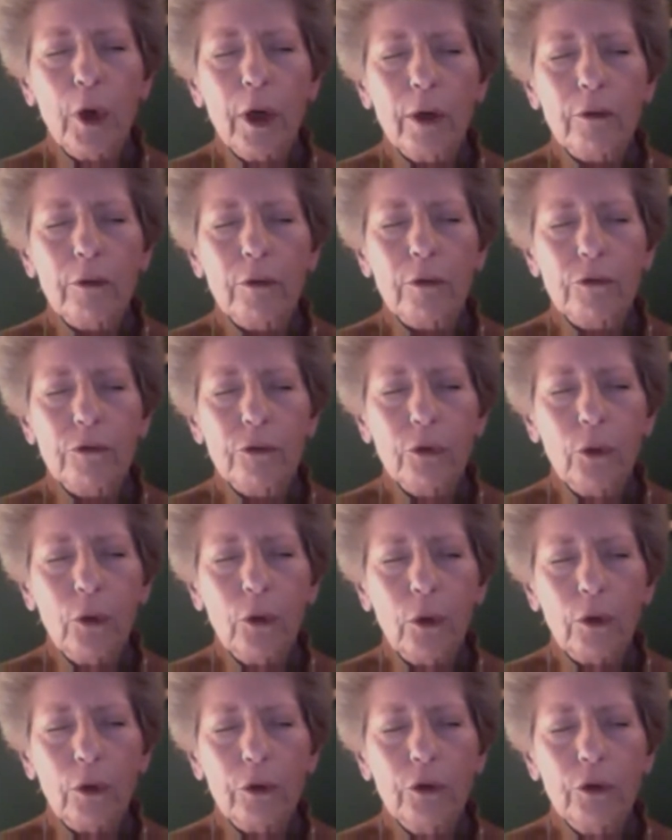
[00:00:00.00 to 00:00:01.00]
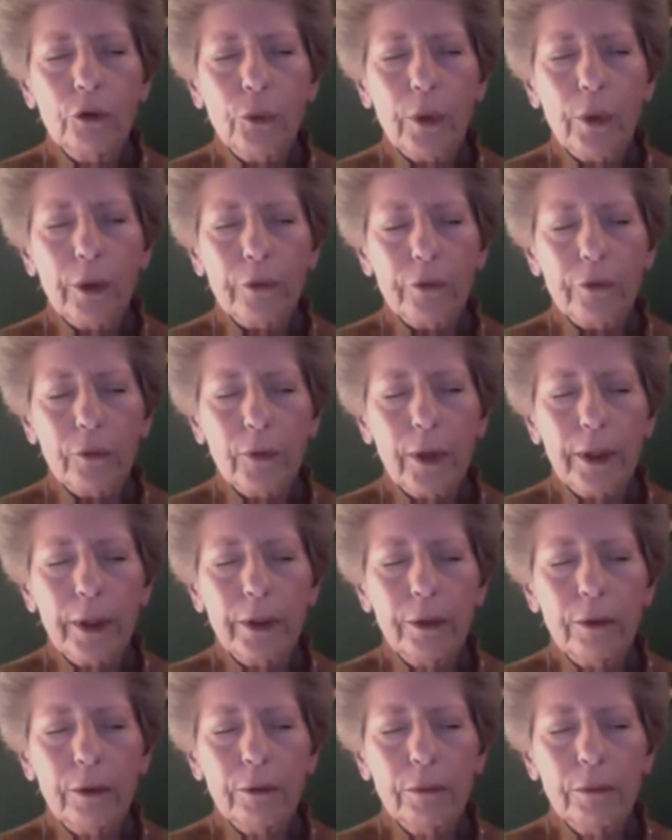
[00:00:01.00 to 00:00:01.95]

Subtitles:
are the soul, you are the light.